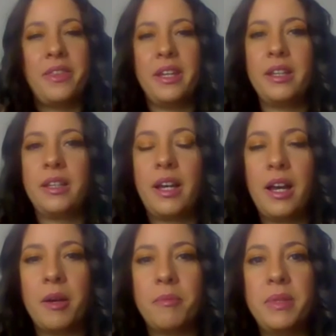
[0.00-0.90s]
think
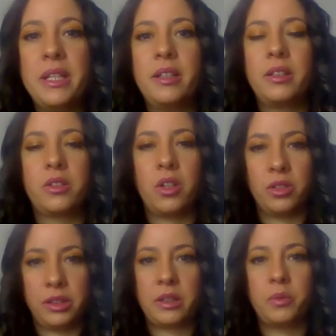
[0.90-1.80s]
uh, being in
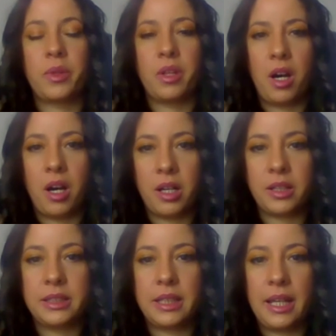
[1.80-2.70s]
contact with
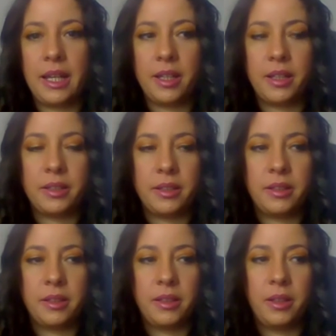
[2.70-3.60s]
us
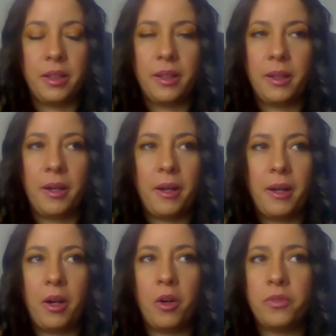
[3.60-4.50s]
and
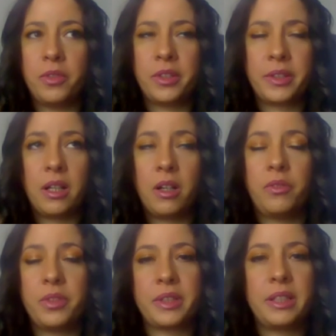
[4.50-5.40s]
offering
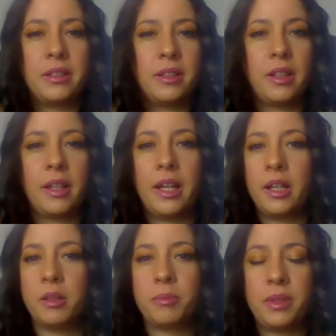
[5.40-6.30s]
offering
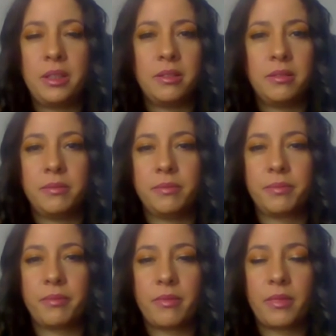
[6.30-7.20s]
help in
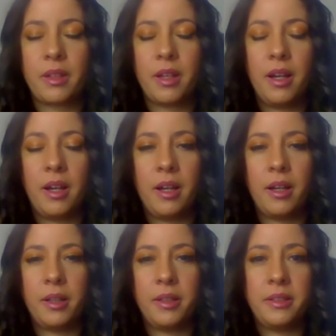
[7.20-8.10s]

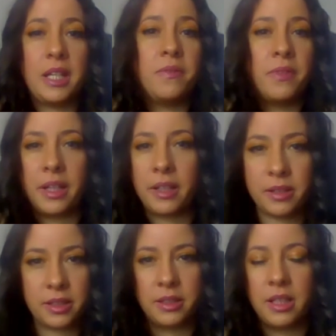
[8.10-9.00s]
uh, the
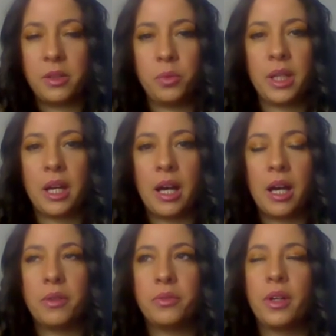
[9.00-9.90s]
events that we
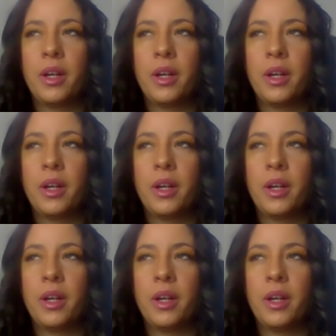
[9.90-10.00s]
have.